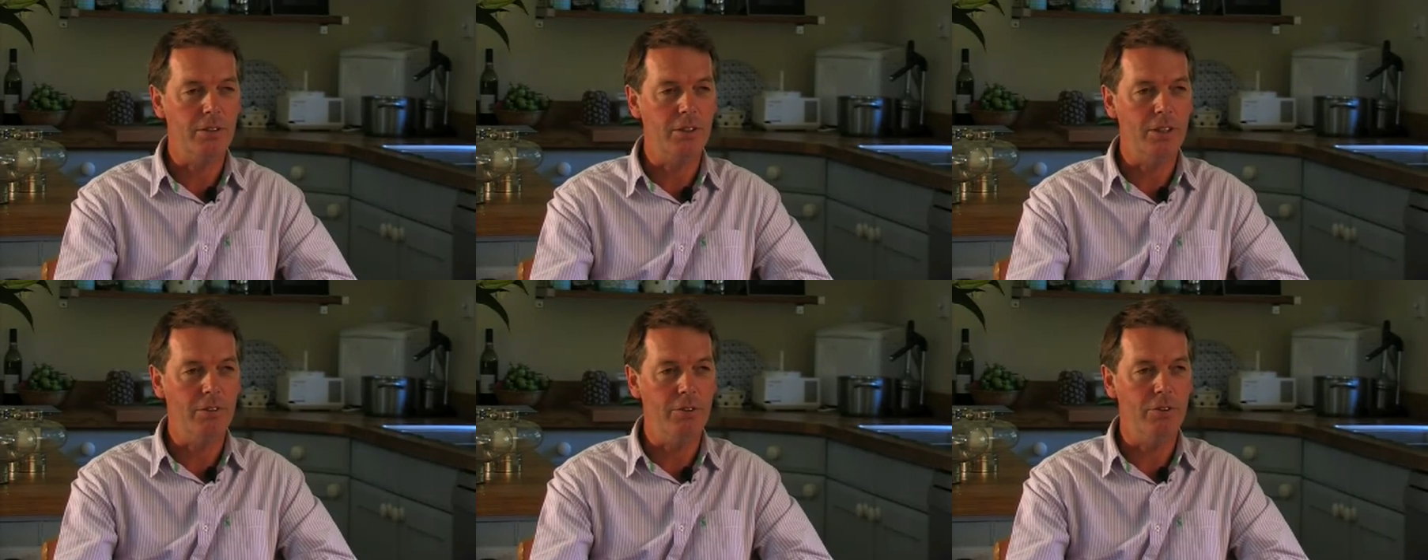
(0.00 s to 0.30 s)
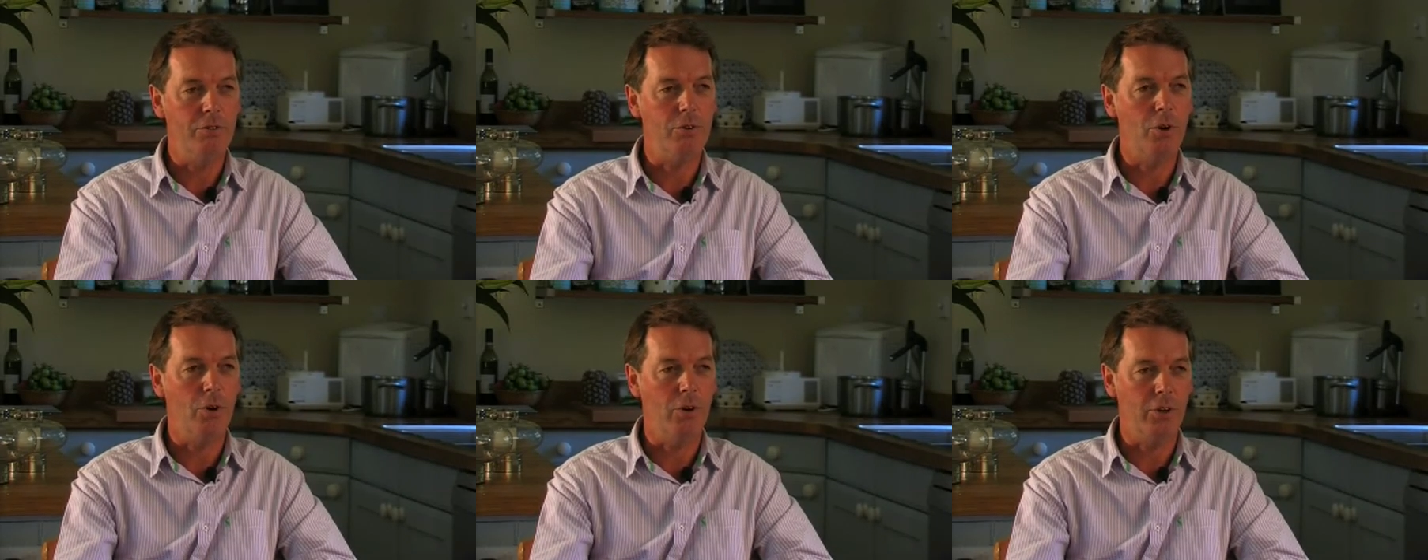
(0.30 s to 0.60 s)
If
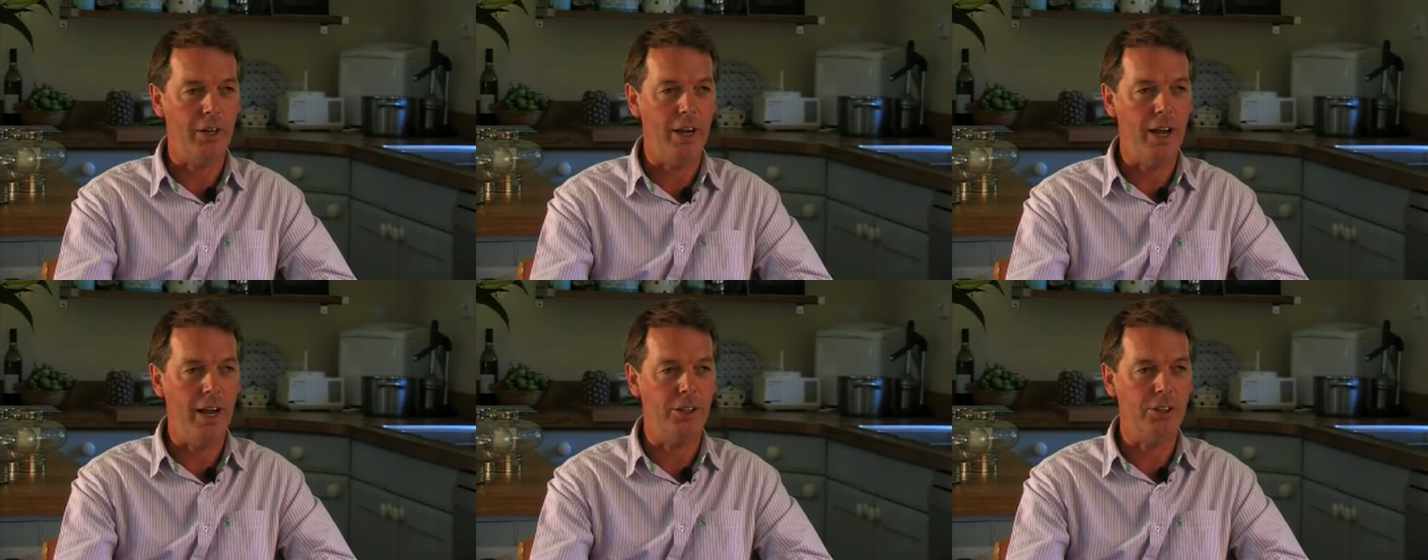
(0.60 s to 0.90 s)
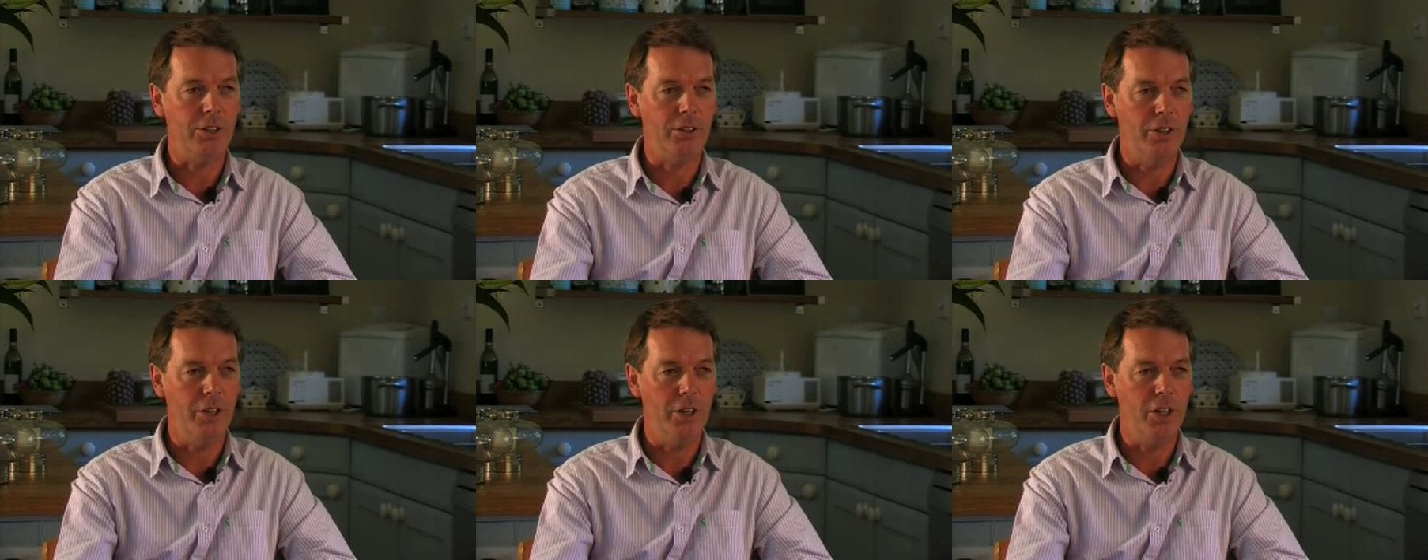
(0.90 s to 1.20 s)
you've got
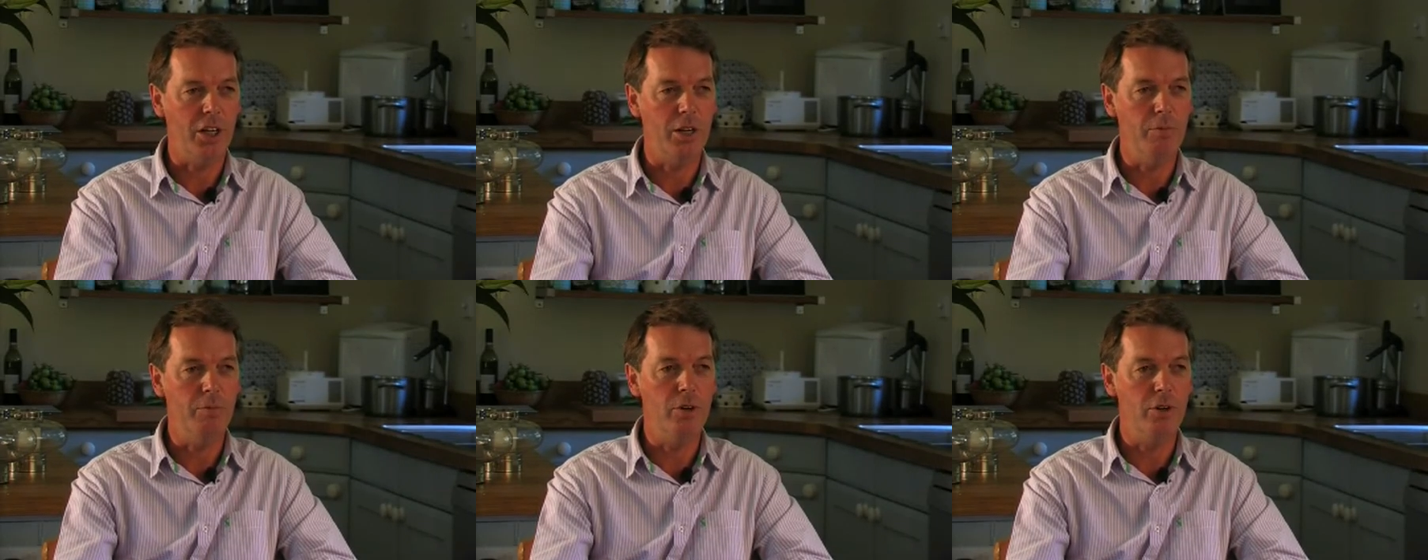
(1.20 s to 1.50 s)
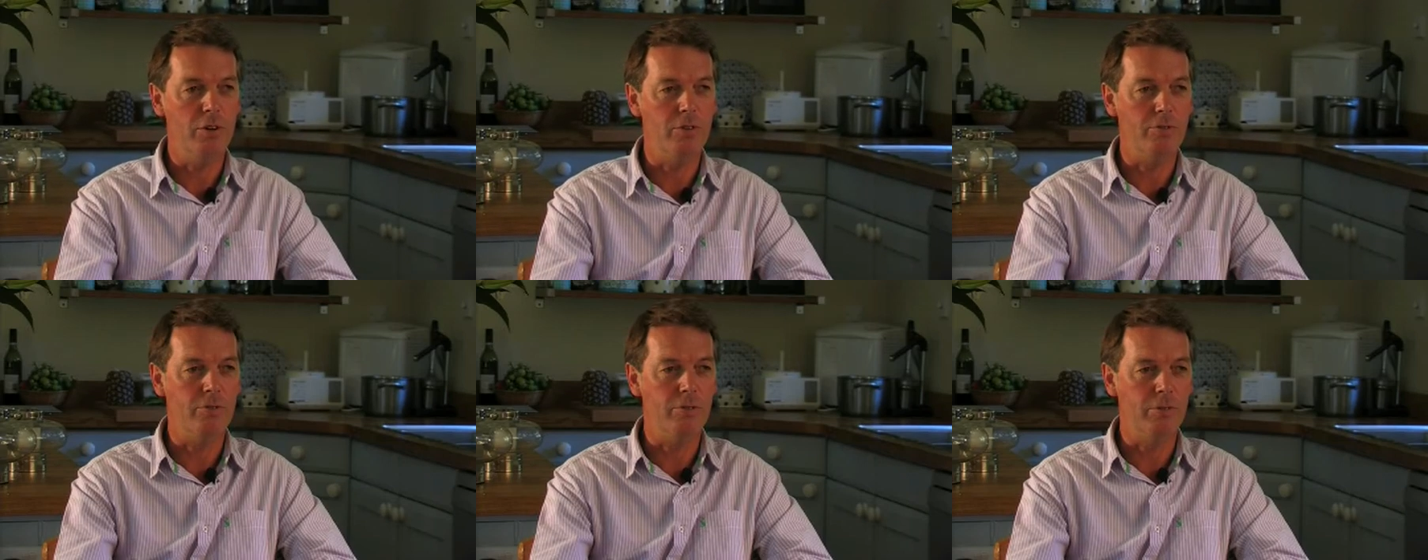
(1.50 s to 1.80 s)
cash, then you can
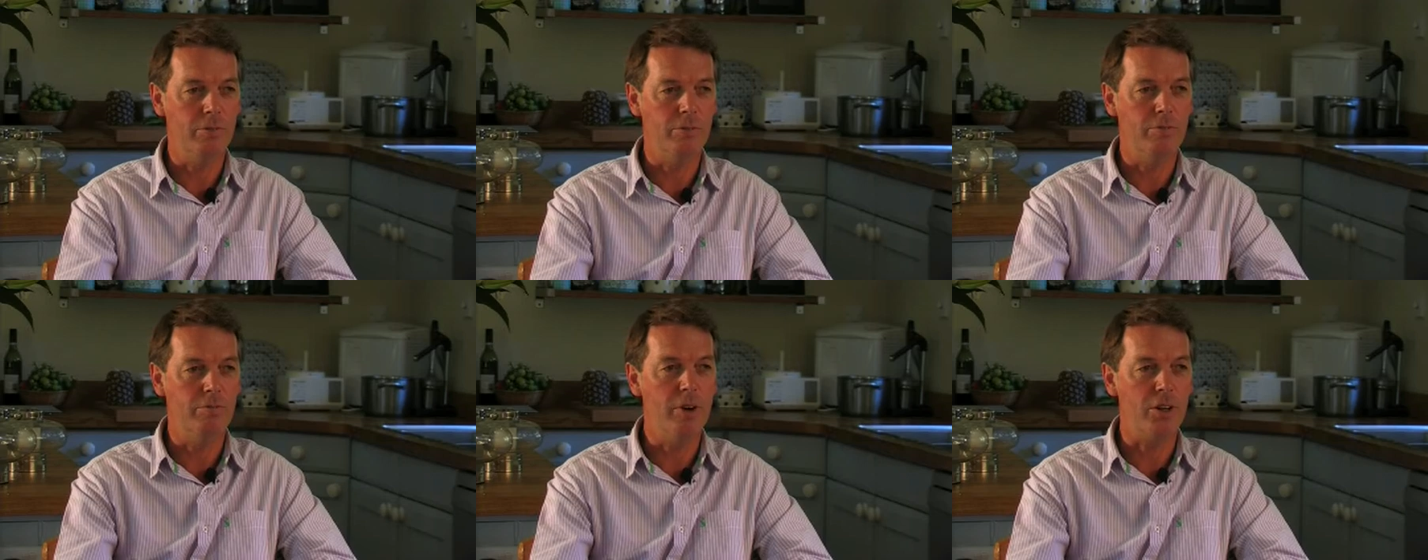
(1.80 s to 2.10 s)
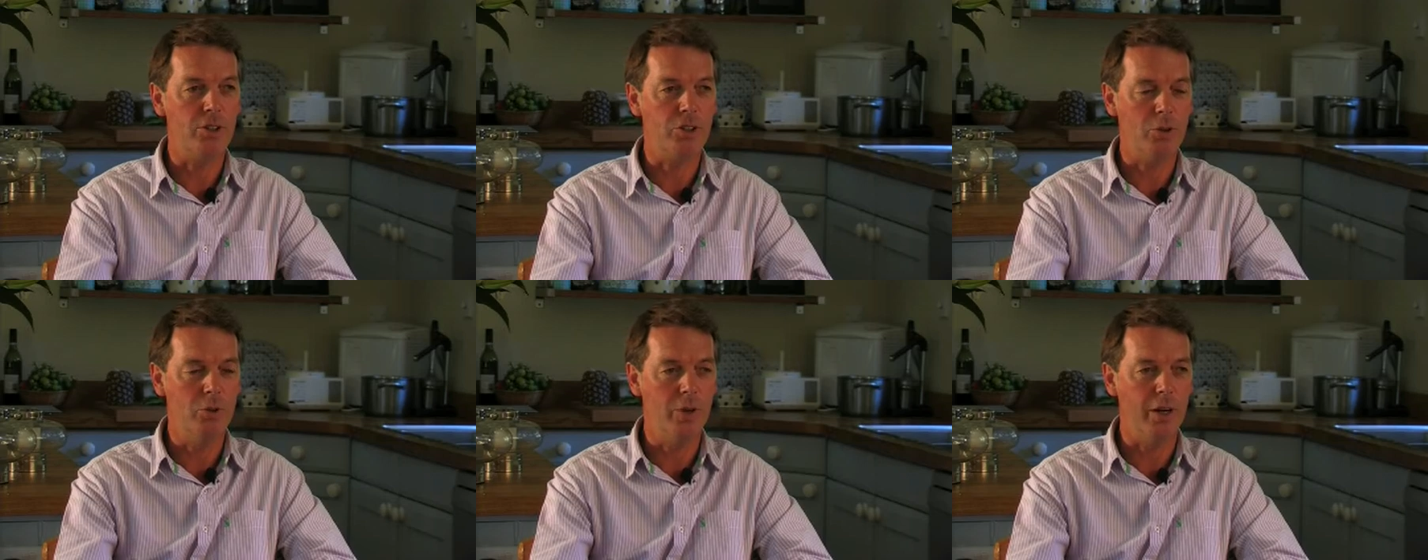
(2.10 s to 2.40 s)
move
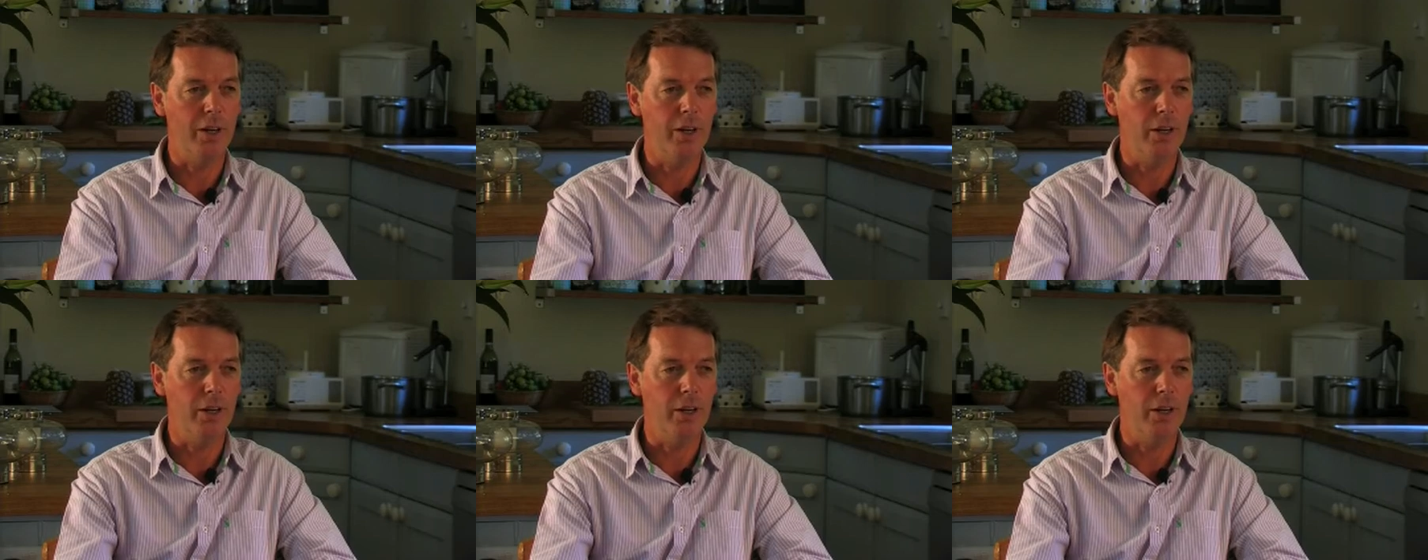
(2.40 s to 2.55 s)
much quicker.